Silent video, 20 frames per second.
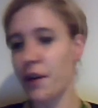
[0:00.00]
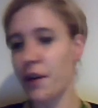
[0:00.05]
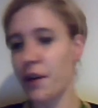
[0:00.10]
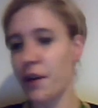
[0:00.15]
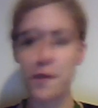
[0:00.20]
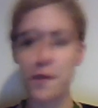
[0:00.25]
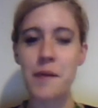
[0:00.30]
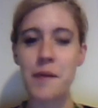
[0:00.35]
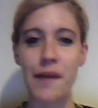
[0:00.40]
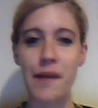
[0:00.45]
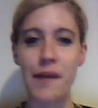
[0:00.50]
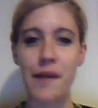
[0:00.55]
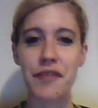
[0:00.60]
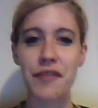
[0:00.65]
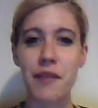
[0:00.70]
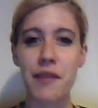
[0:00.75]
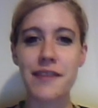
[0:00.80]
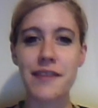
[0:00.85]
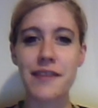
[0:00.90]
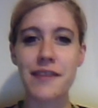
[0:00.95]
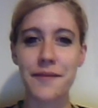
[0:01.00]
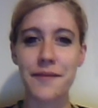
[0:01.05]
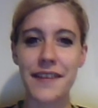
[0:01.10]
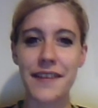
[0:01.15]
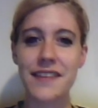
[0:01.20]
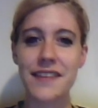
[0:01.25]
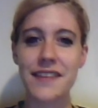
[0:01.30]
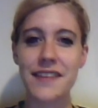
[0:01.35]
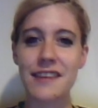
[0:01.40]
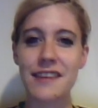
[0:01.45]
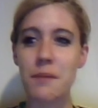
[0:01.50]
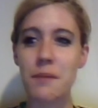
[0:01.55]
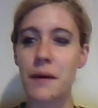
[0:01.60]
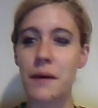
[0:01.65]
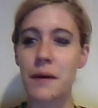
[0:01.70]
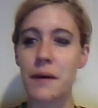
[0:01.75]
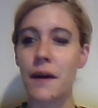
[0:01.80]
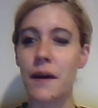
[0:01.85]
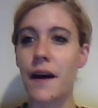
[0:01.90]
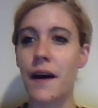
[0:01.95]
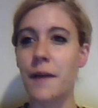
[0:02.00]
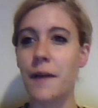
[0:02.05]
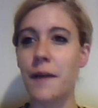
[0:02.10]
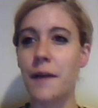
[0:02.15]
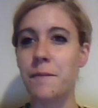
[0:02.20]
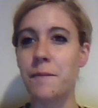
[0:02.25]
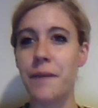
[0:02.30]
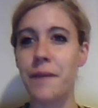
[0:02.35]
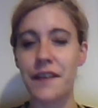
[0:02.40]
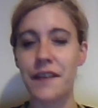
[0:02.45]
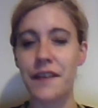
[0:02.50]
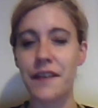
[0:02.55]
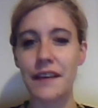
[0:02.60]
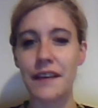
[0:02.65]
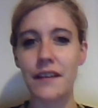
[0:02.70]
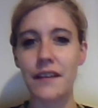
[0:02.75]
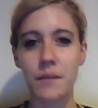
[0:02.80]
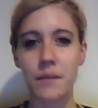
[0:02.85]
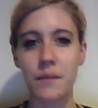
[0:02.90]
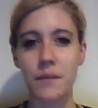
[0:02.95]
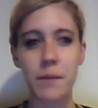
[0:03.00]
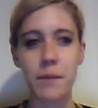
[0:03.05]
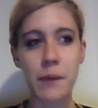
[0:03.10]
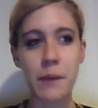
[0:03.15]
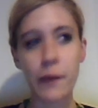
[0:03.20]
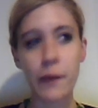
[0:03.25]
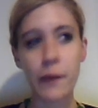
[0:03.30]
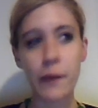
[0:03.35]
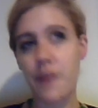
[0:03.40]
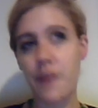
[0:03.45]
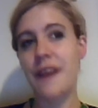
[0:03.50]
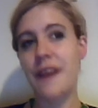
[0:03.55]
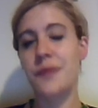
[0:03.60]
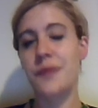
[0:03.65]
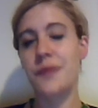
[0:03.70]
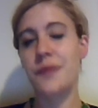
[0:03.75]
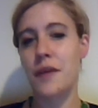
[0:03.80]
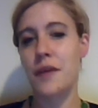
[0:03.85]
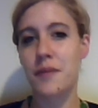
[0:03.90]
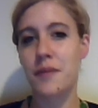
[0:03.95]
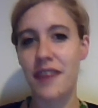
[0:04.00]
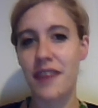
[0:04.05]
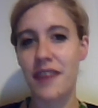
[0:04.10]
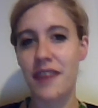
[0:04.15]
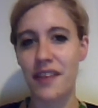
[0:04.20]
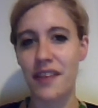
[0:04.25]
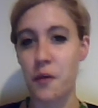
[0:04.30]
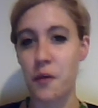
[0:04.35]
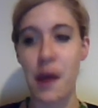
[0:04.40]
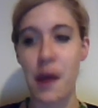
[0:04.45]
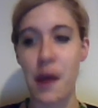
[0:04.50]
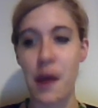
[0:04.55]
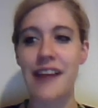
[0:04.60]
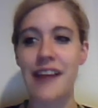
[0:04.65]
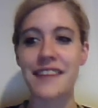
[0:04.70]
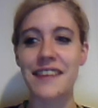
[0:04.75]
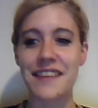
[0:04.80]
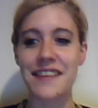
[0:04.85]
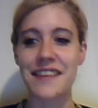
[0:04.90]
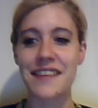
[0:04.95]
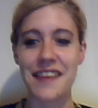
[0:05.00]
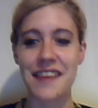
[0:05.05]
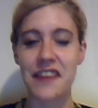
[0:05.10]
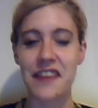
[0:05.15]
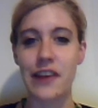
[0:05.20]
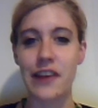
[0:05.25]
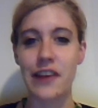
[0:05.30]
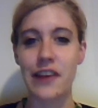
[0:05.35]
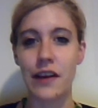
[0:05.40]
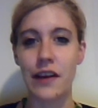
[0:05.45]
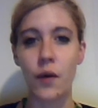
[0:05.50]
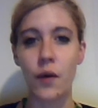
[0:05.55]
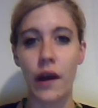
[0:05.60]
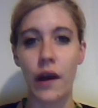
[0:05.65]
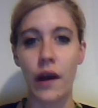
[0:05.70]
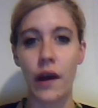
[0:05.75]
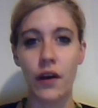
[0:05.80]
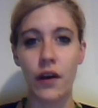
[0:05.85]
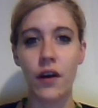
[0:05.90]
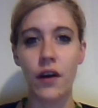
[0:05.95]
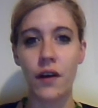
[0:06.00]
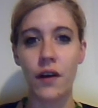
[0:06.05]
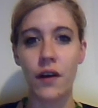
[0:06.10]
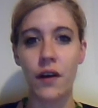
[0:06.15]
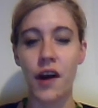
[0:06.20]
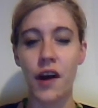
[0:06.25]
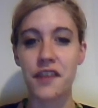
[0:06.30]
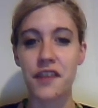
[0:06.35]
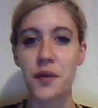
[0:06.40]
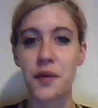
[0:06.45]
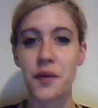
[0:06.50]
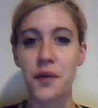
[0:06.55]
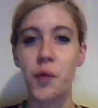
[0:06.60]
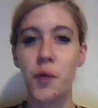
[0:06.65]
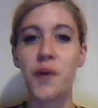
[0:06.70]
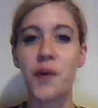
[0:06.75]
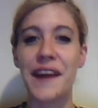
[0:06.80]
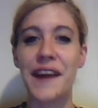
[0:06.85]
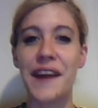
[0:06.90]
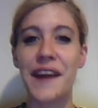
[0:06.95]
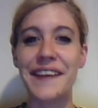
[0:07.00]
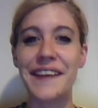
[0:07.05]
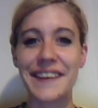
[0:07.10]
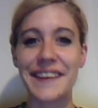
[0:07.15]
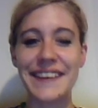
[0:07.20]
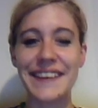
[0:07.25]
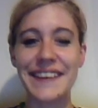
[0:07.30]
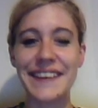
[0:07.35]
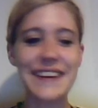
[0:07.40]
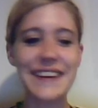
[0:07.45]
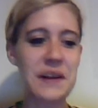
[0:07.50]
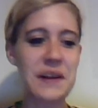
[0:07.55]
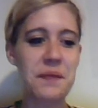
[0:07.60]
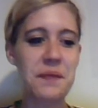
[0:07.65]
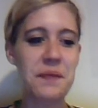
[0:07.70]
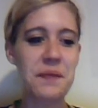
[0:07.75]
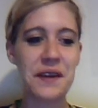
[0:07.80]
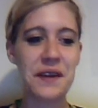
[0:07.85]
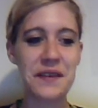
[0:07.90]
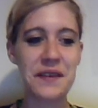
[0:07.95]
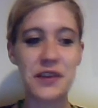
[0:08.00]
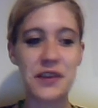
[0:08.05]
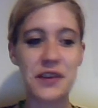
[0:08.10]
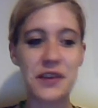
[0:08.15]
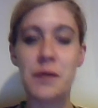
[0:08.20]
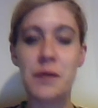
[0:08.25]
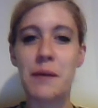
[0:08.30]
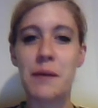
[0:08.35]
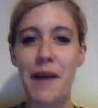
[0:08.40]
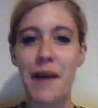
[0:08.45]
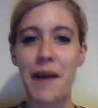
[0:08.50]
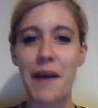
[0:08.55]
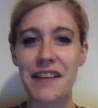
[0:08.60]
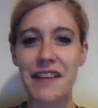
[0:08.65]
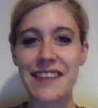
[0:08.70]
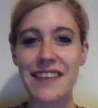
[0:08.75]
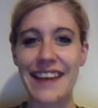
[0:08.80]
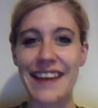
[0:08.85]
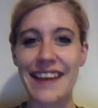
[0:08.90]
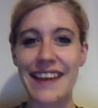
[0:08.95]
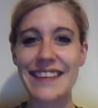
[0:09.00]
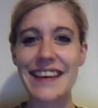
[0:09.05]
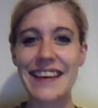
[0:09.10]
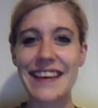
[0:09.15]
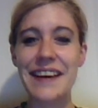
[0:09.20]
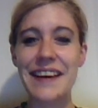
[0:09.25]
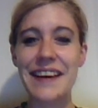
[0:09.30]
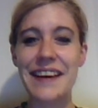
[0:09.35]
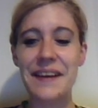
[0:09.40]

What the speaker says: lots of people have a threesome fantasy, but I think people that have had threesomes say that the reality is actually quite a lot harder to coordinate than two people having sex.